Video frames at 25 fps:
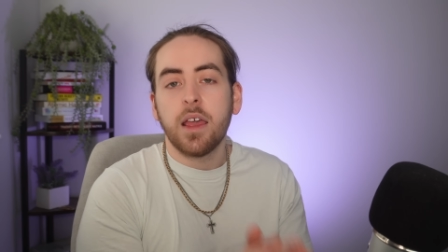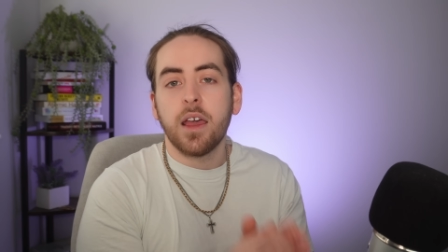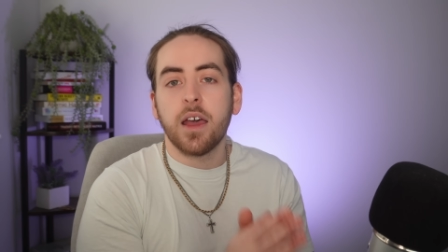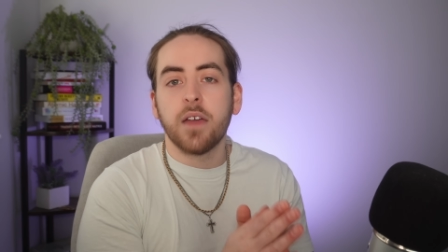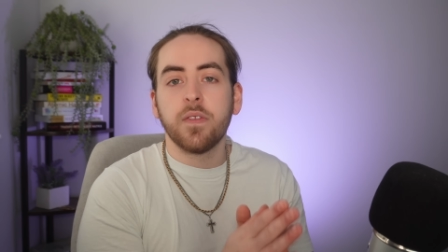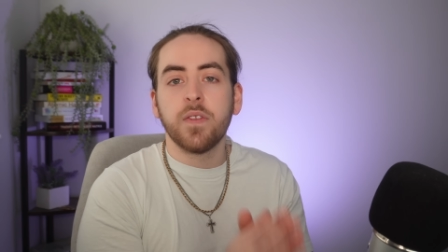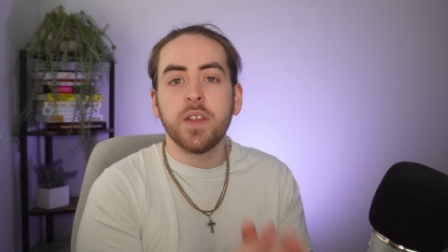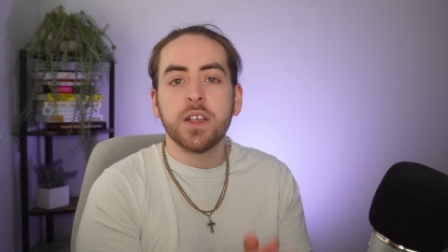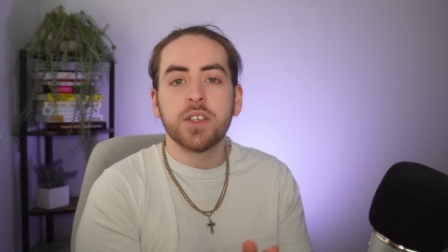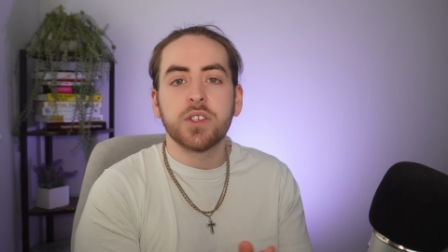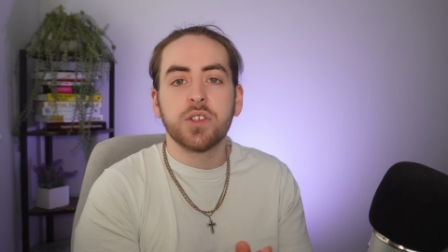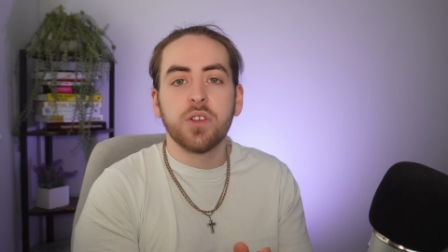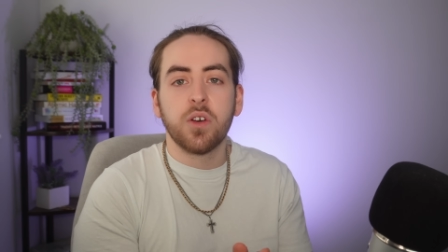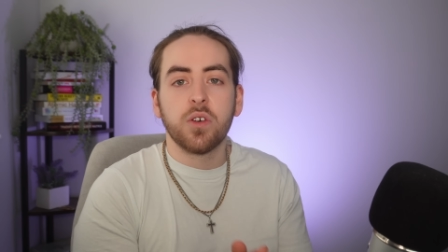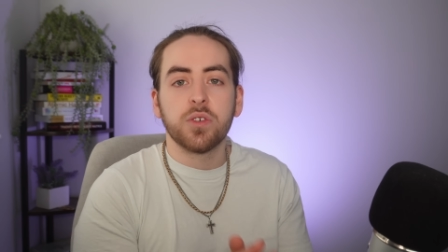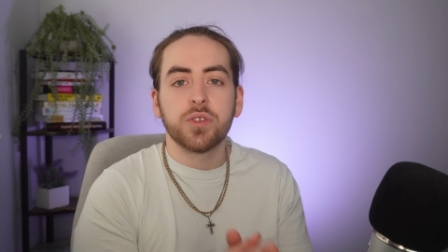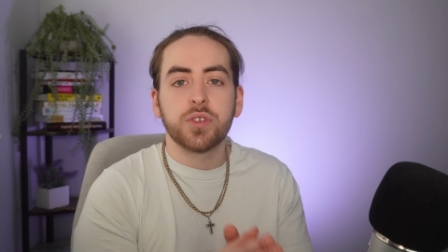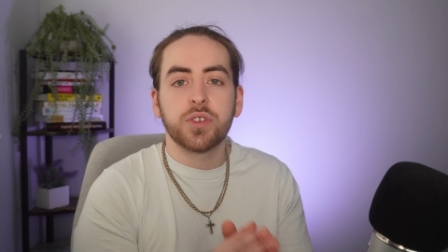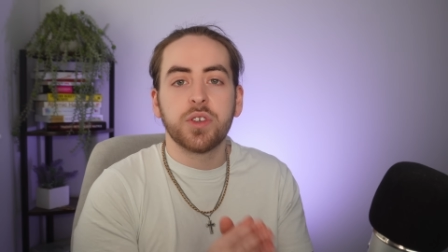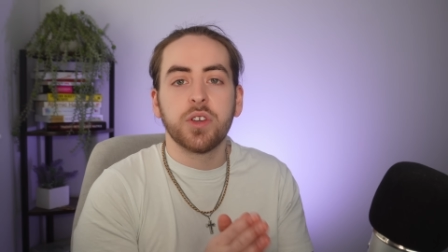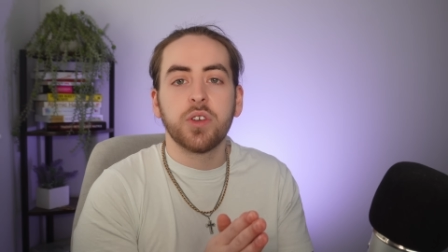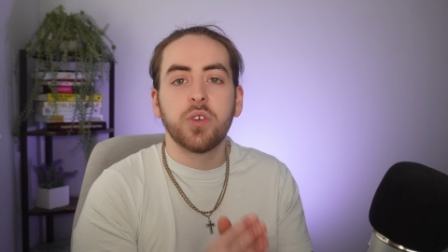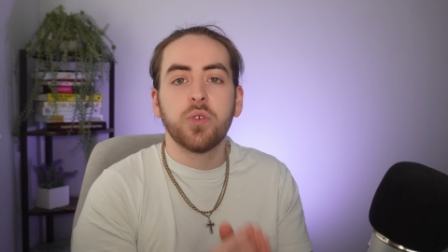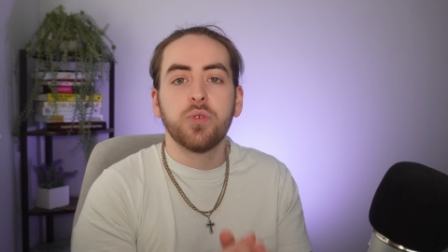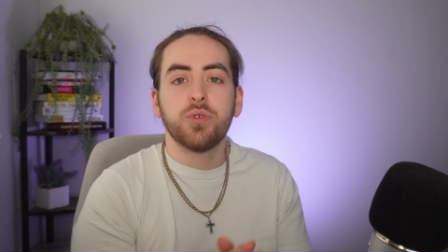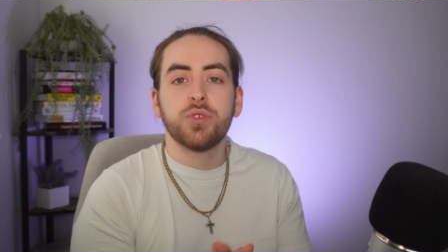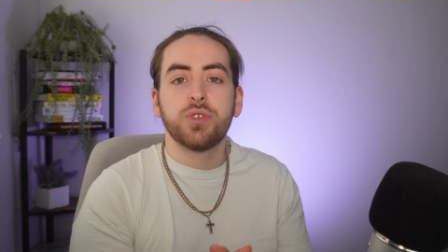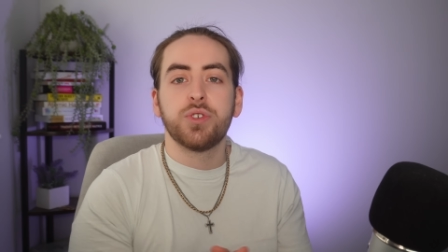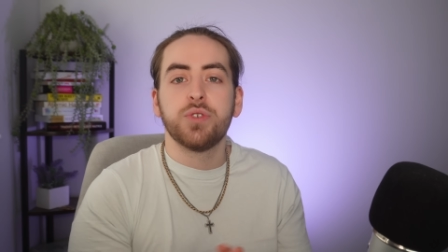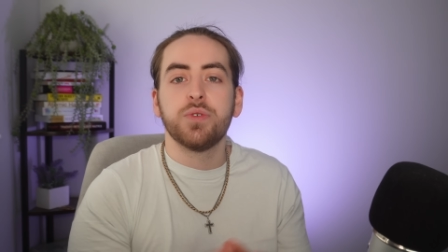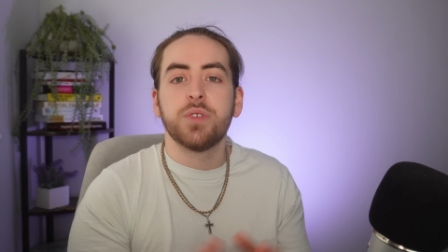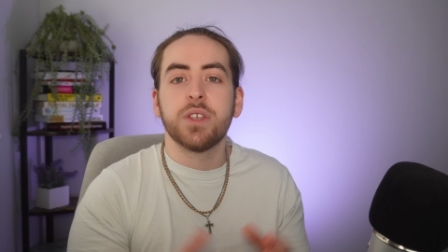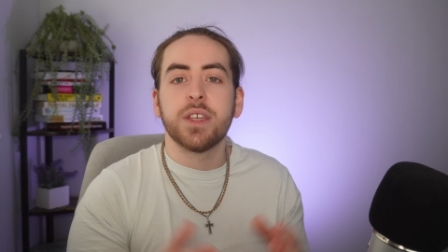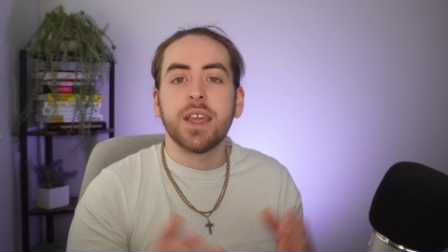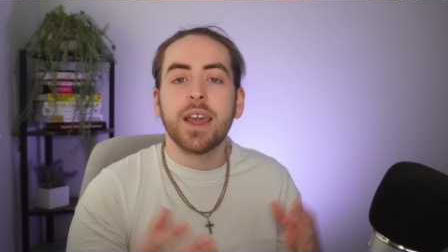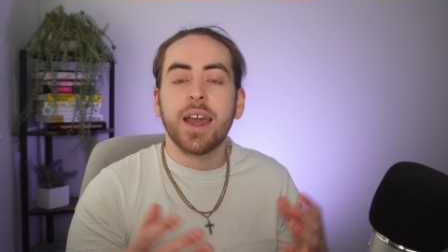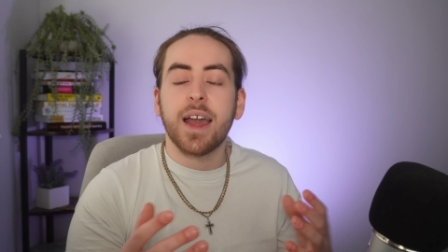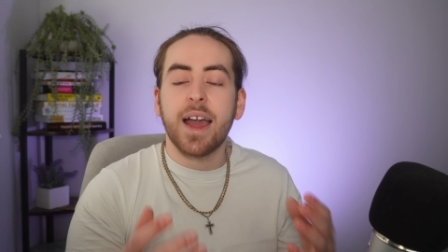And this loss can cause you
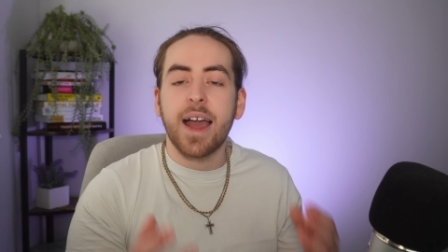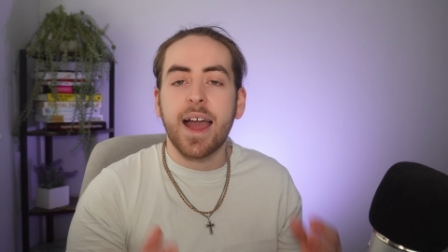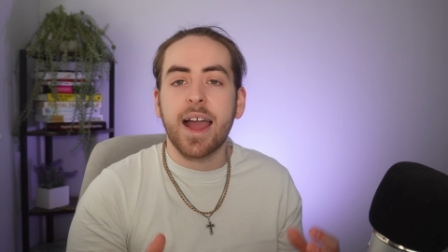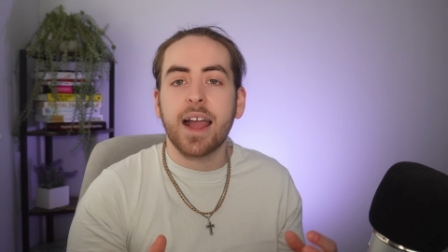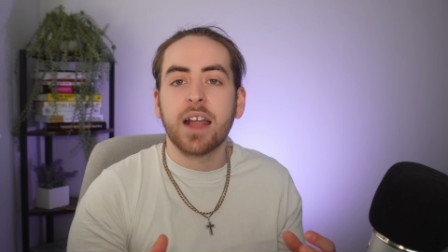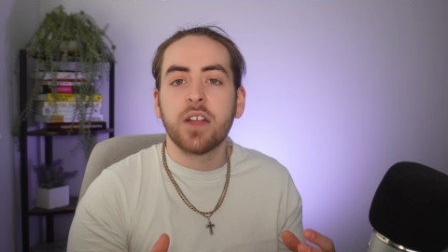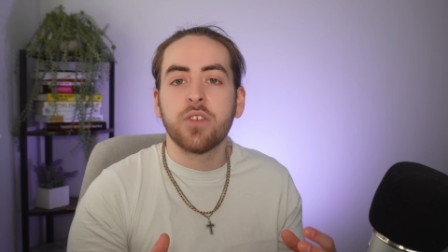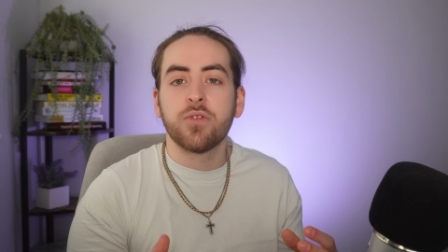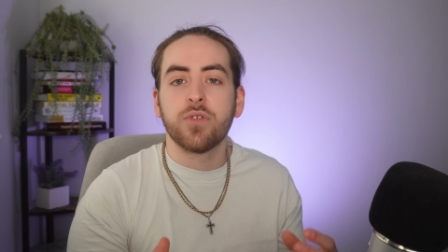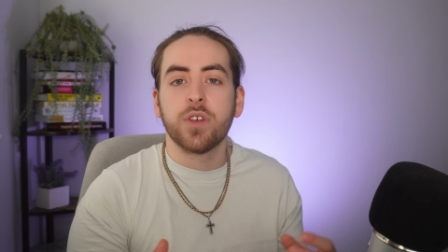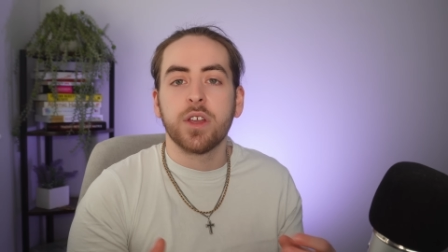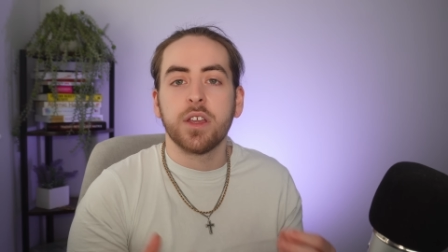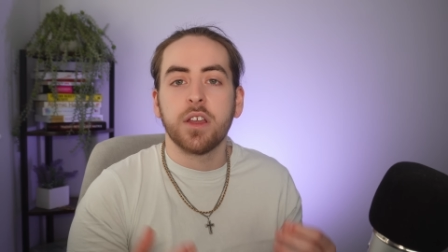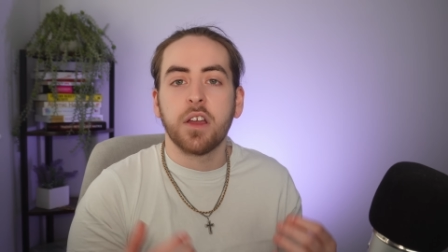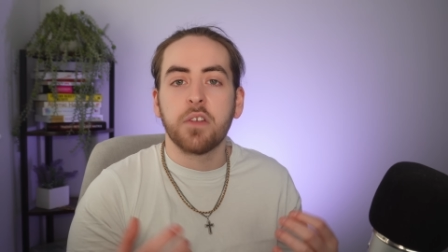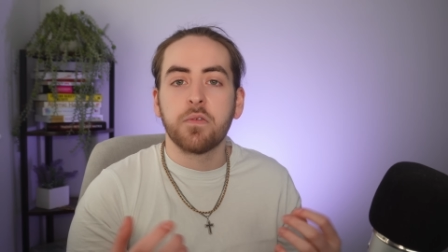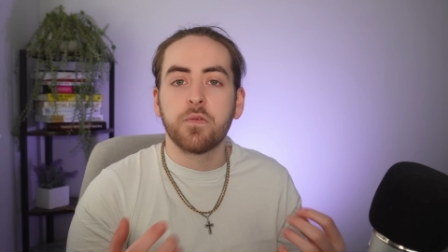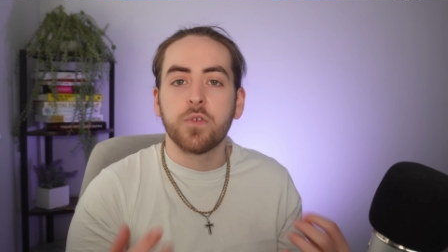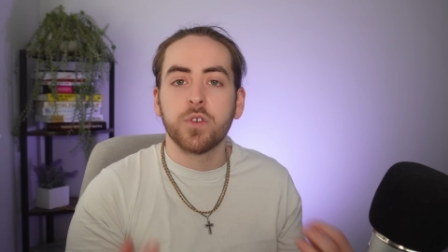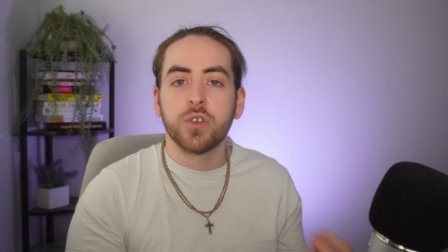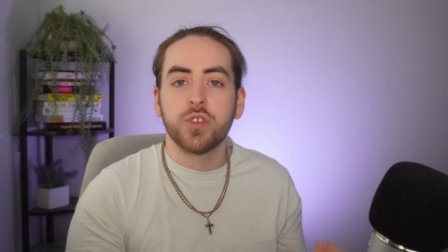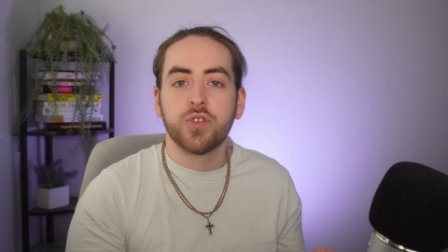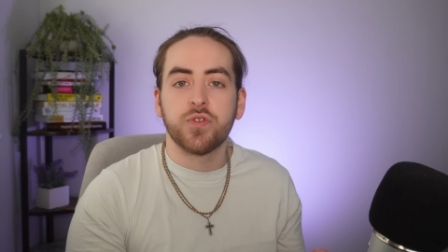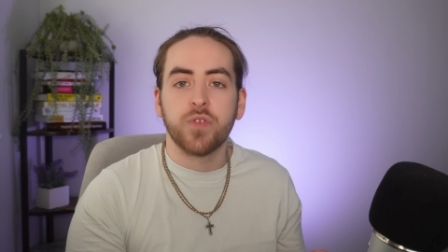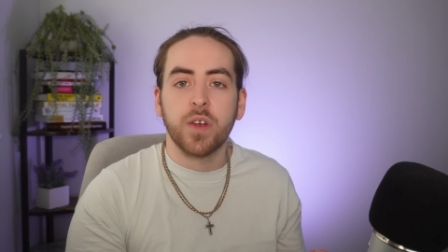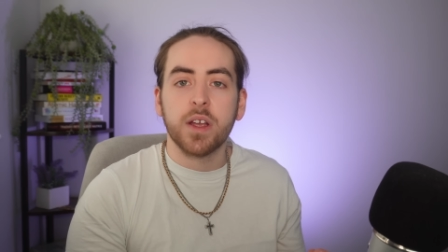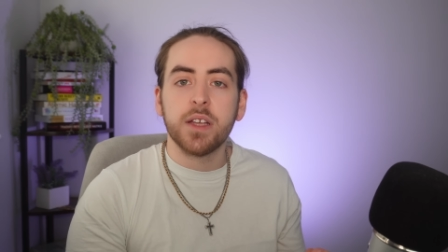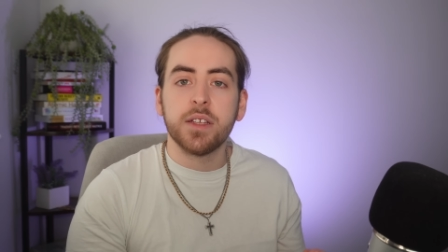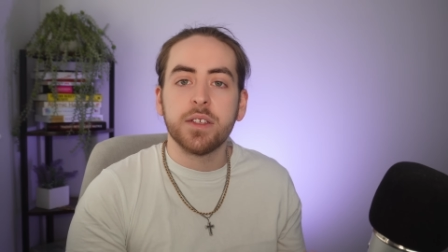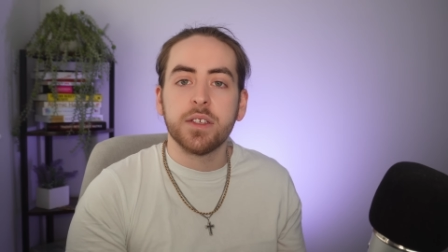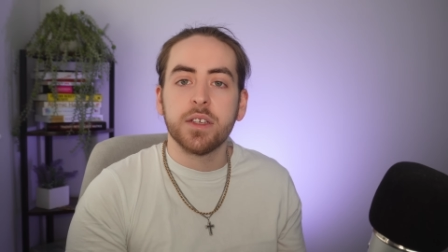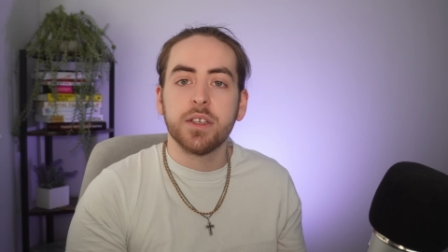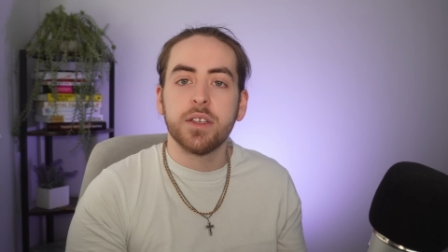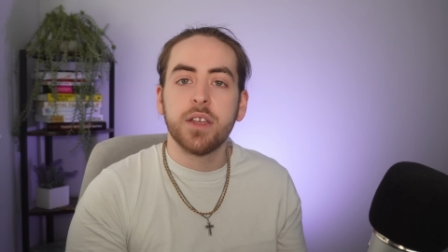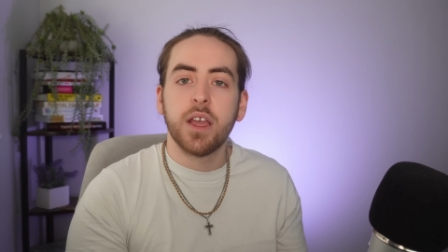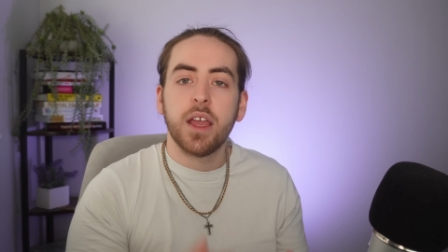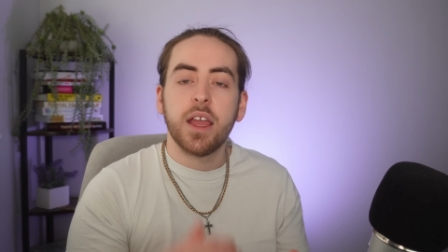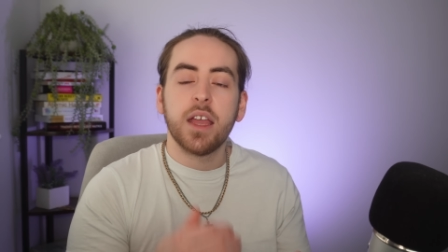to get angry and
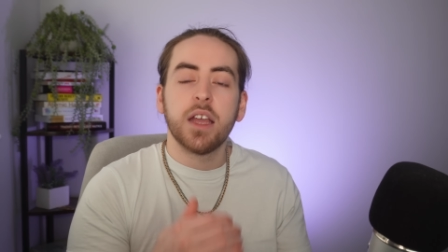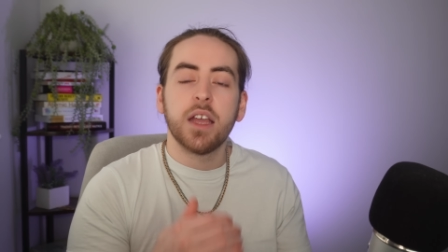frustrated